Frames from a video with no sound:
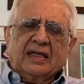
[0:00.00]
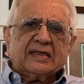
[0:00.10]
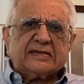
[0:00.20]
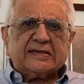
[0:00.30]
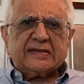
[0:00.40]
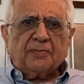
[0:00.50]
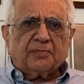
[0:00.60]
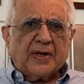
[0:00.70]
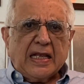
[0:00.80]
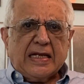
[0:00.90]
This is a
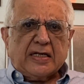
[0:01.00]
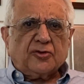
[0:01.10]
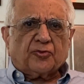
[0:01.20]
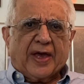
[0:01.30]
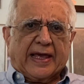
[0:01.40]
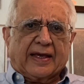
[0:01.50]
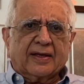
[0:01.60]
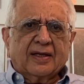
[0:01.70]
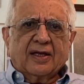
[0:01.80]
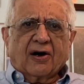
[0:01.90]
brilliant way
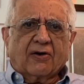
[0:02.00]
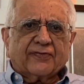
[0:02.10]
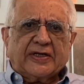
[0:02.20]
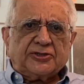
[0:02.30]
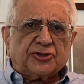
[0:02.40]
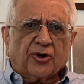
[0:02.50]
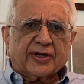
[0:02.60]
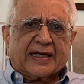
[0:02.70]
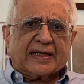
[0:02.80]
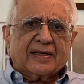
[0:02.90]
of
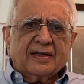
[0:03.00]
ensuring